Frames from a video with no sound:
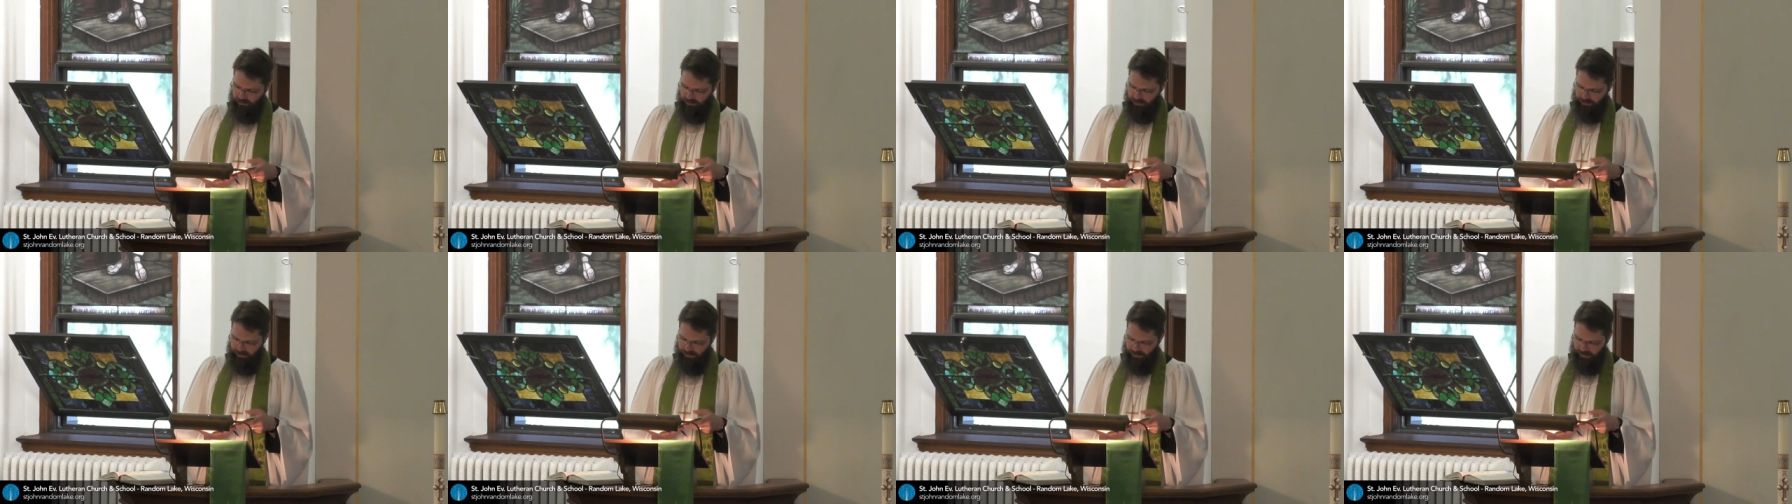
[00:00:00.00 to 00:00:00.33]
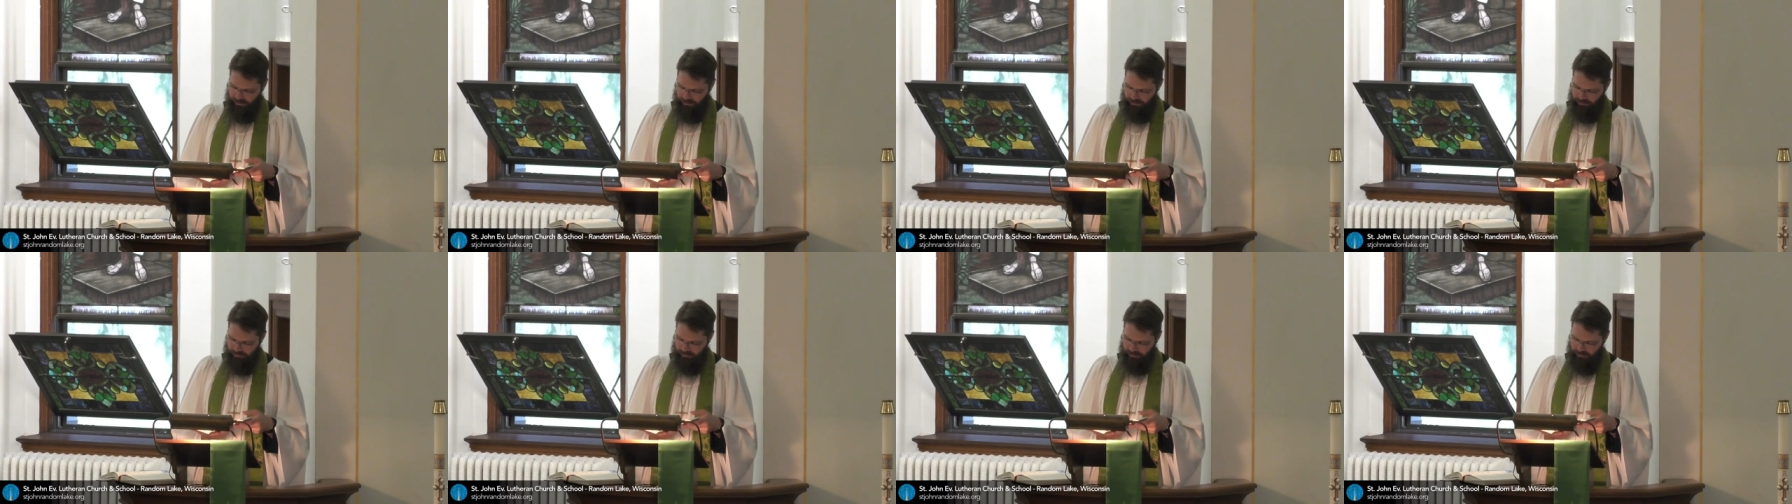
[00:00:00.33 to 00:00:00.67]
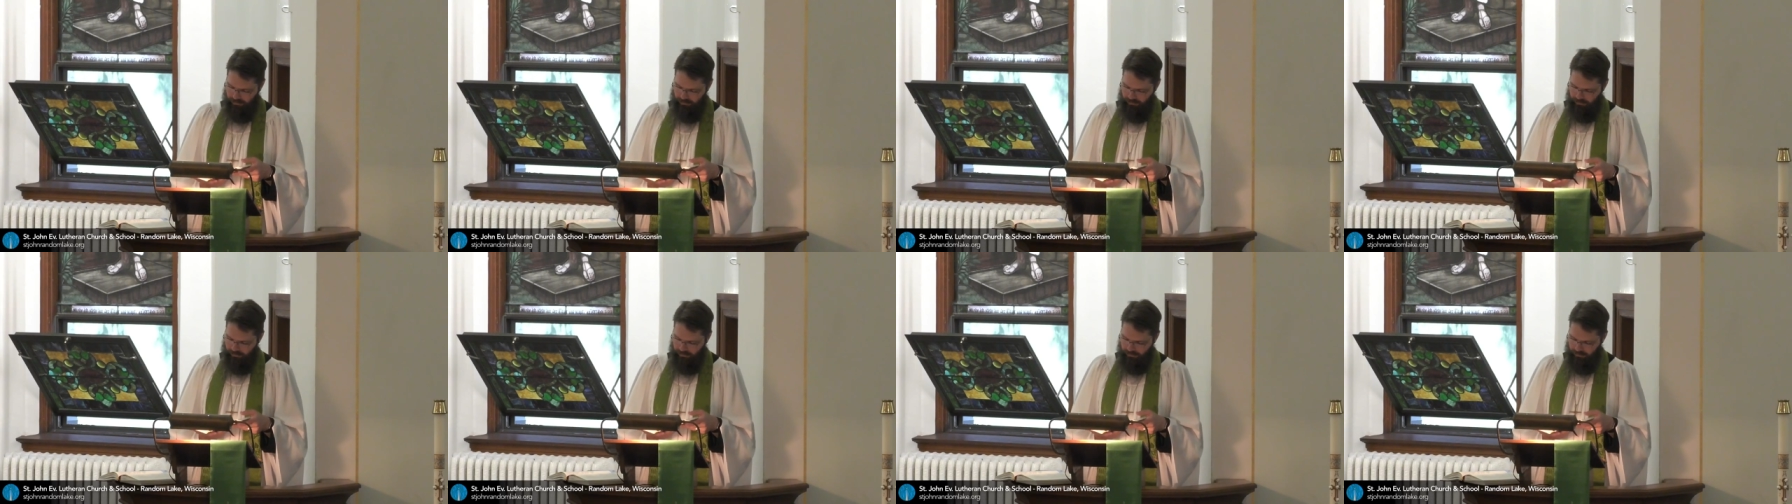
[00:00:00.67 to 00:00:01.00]
she said.
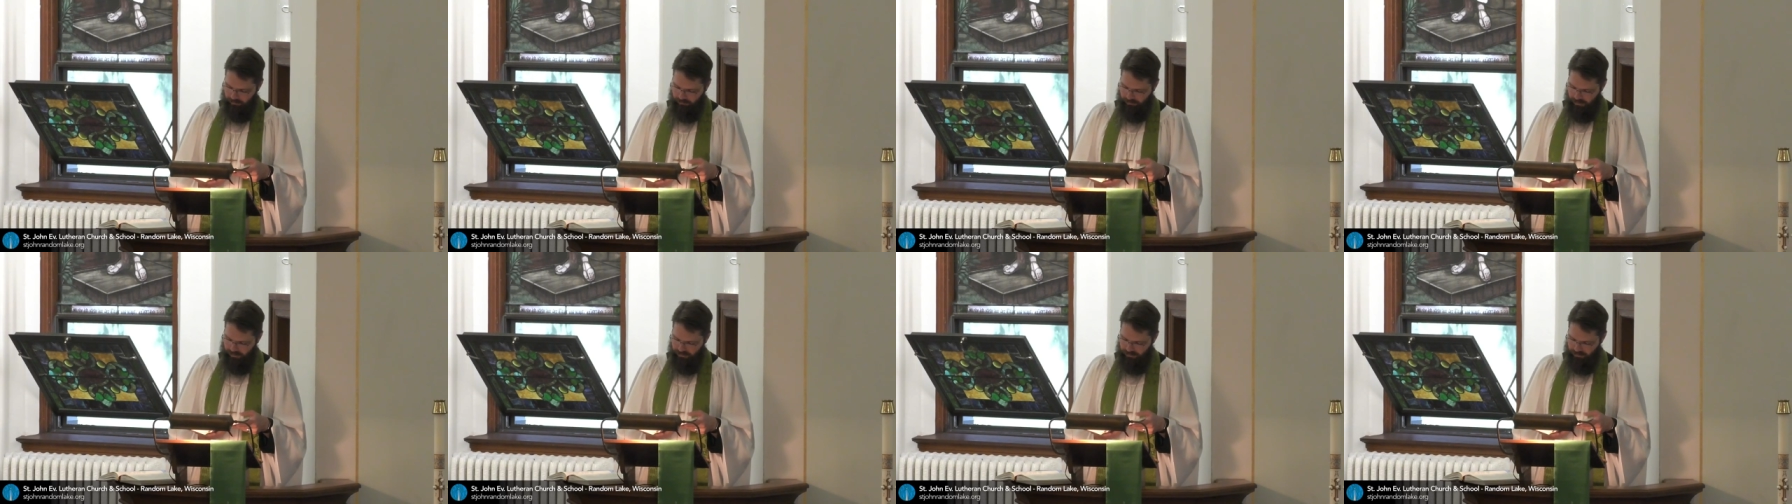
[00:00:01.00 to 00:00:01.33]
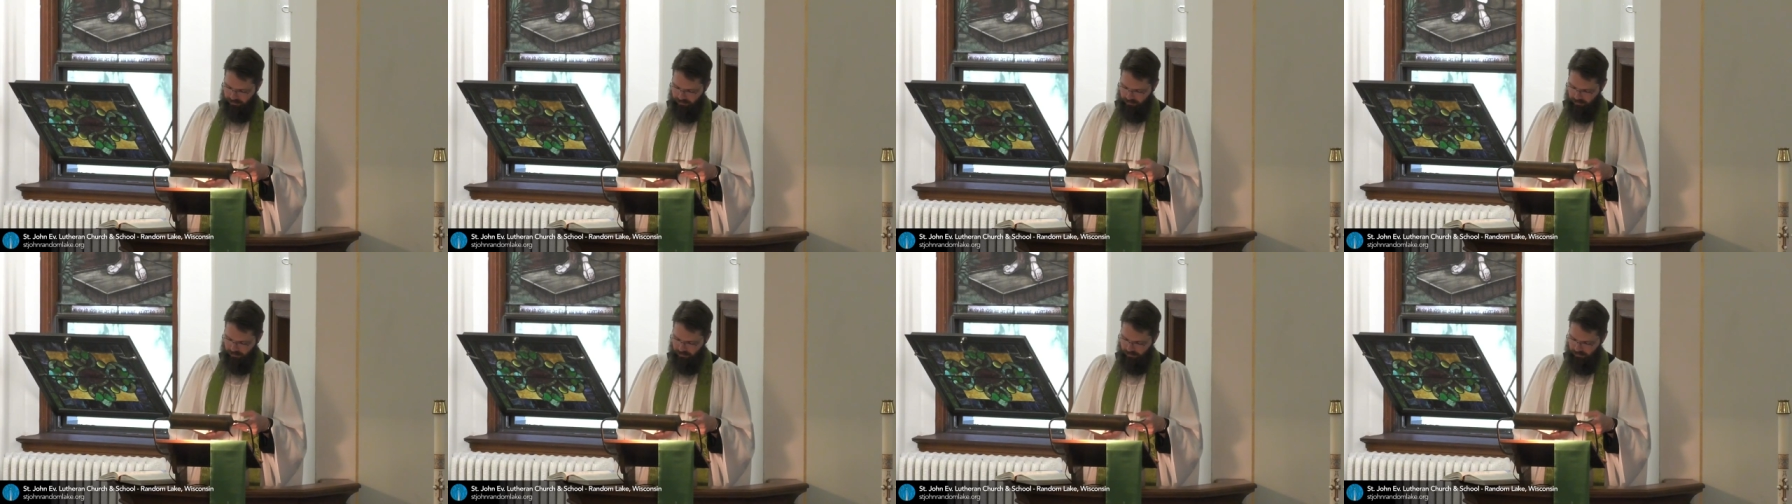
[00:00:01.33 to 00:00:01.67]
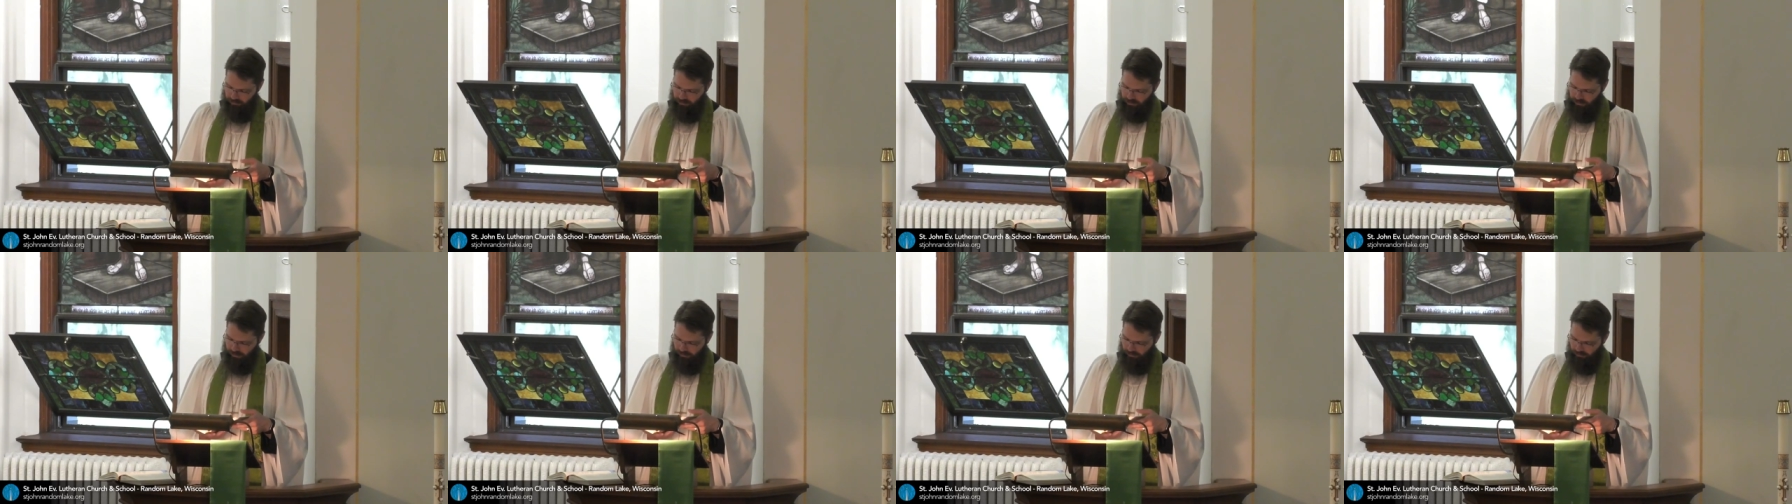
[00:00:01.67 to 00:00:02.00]
My soul
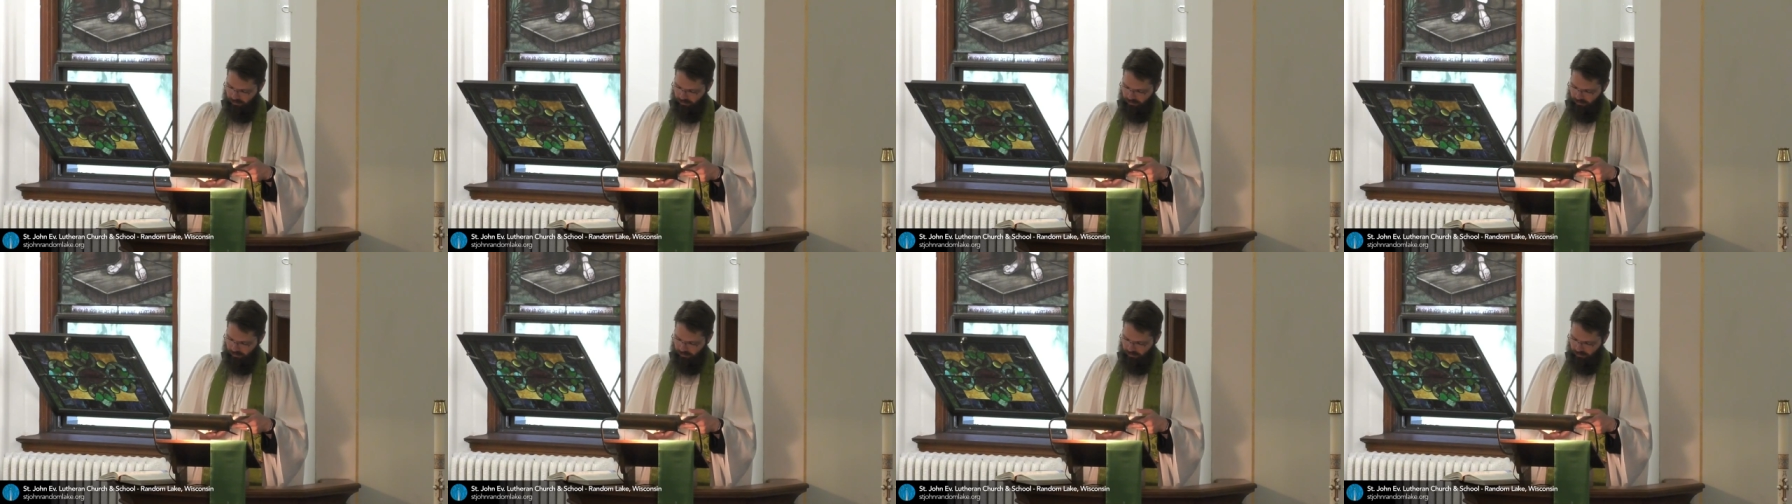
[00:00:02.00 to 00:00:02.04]
shall